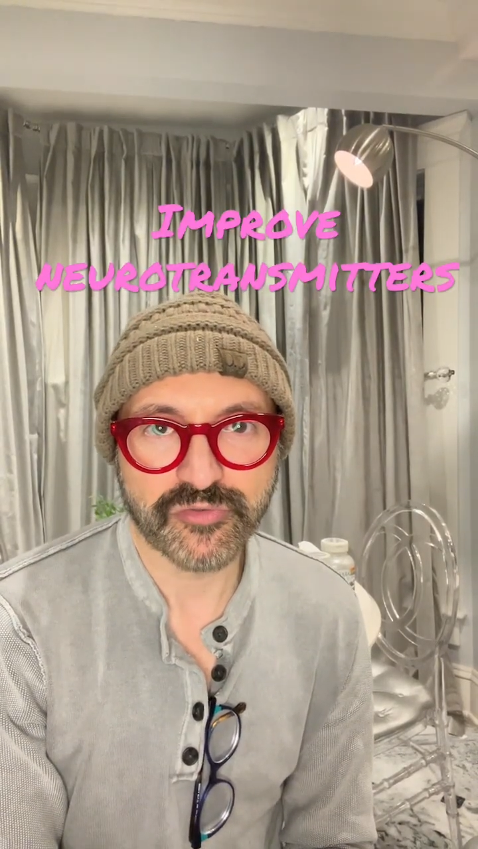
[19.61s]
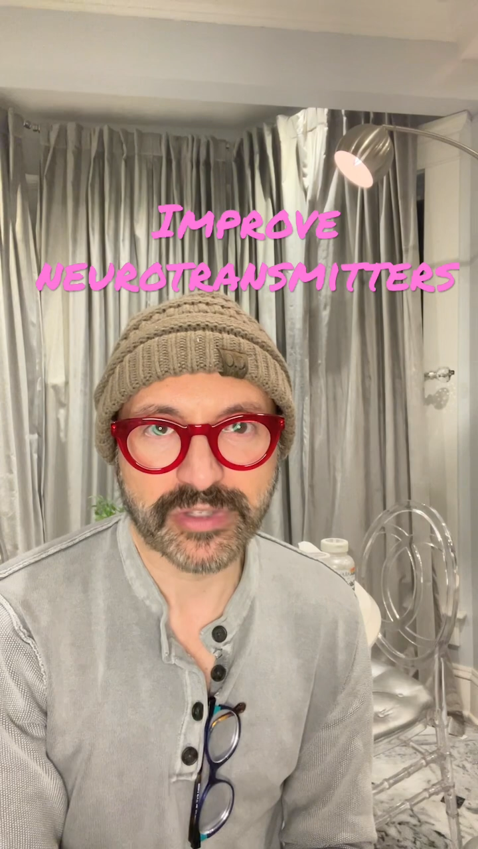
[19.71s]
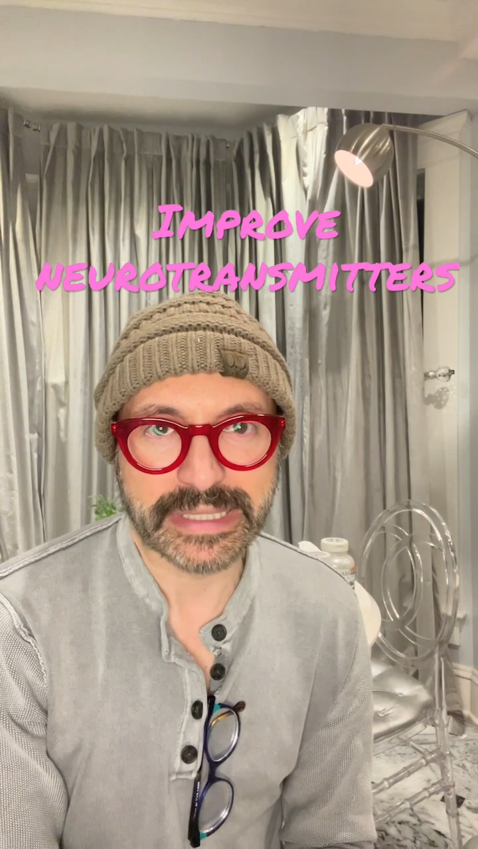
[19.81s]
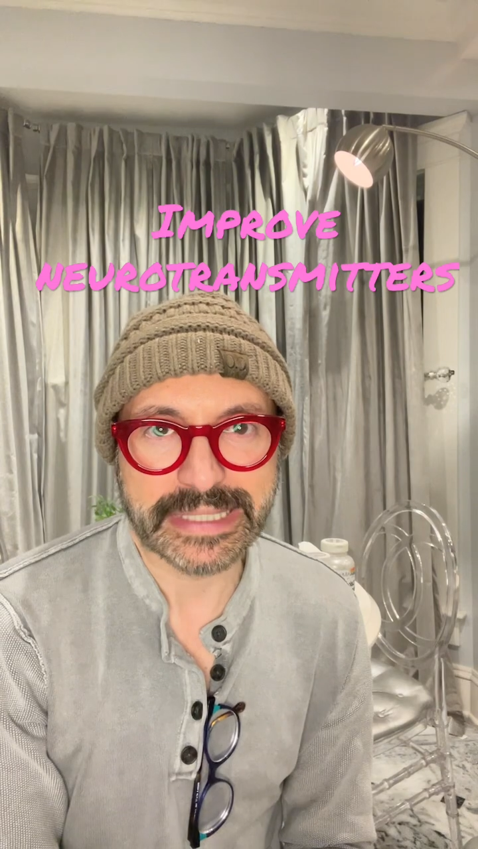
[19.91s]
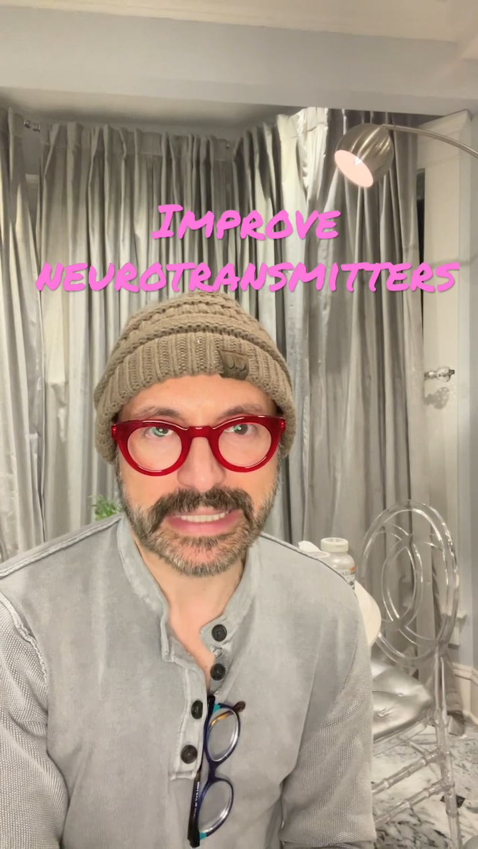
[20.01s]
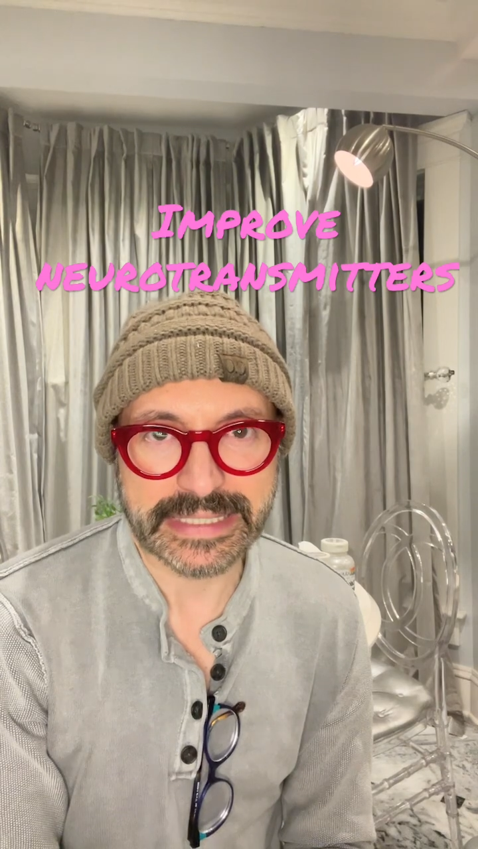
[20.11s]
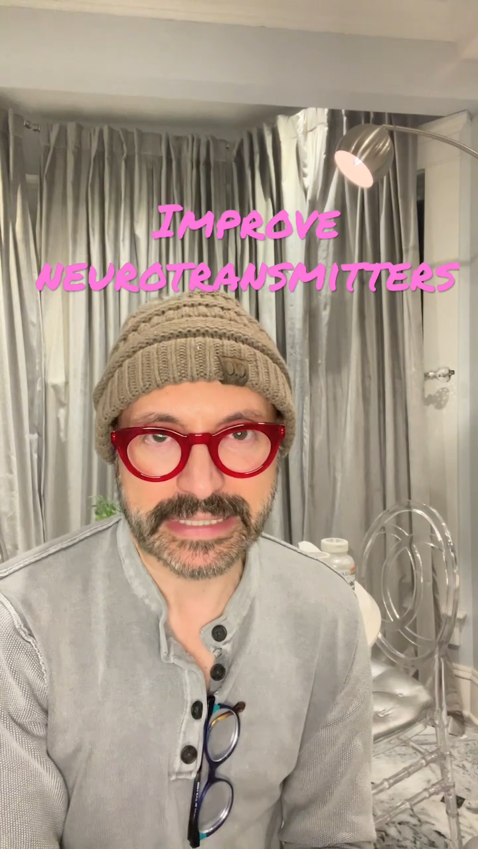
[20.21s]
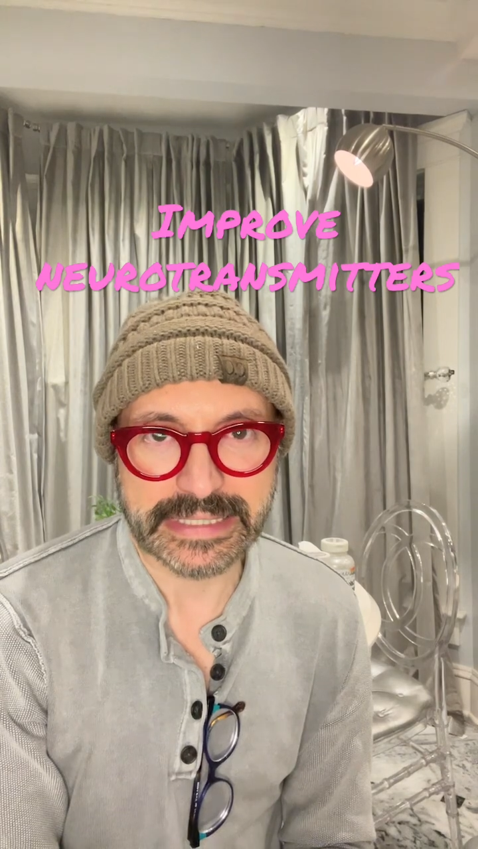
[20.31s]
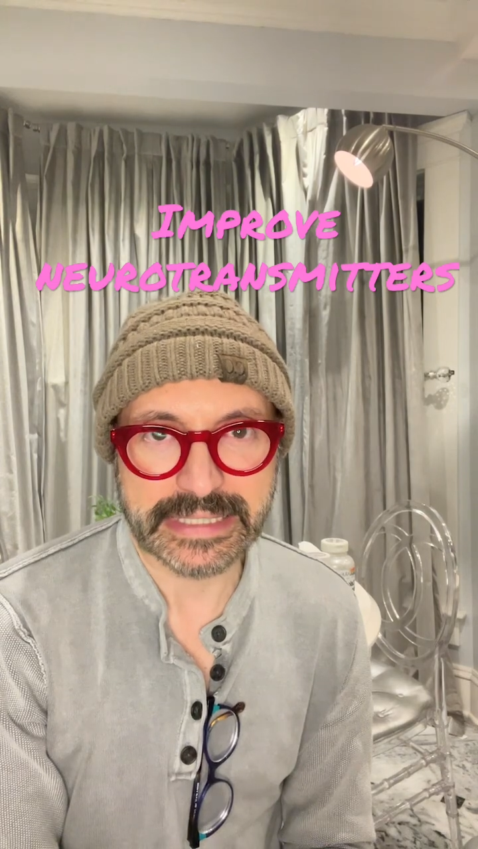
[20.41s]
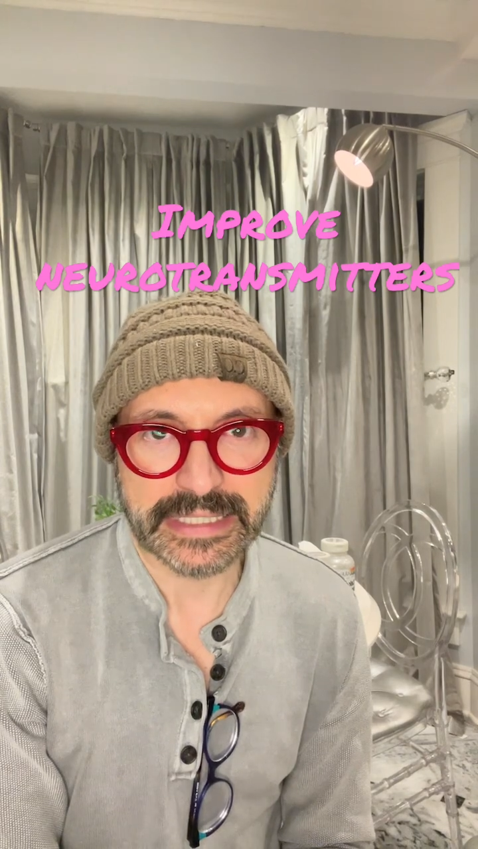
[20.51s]

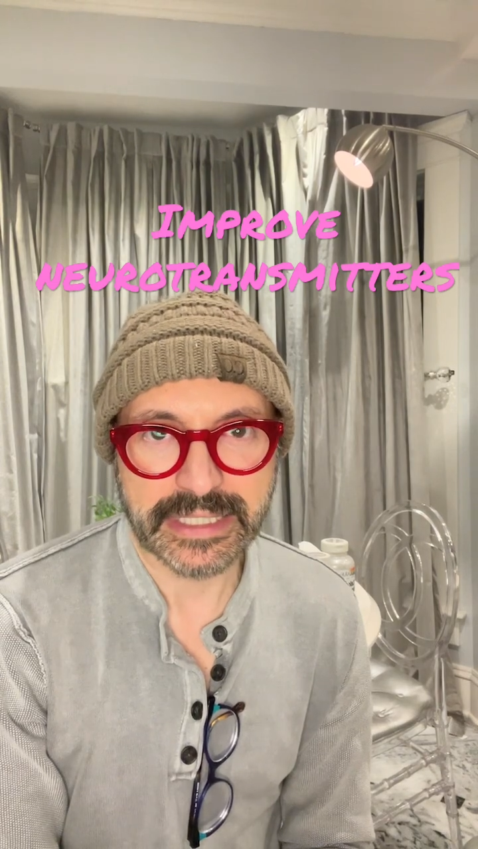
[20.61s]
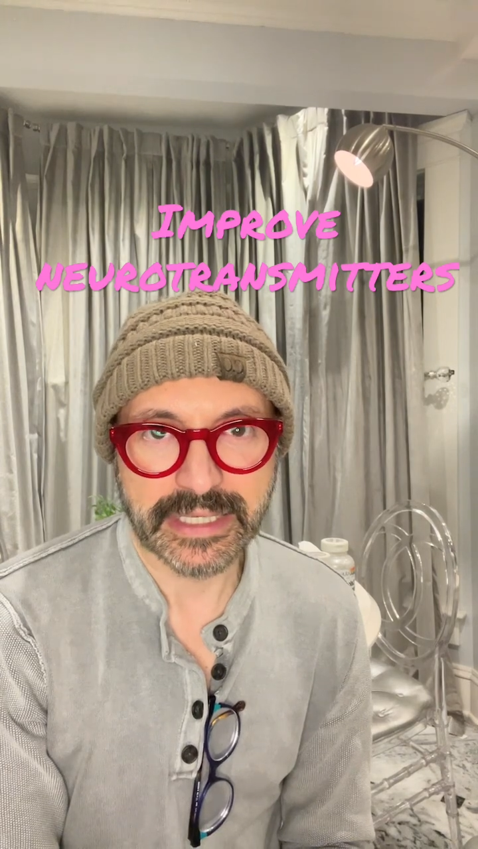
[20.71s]
release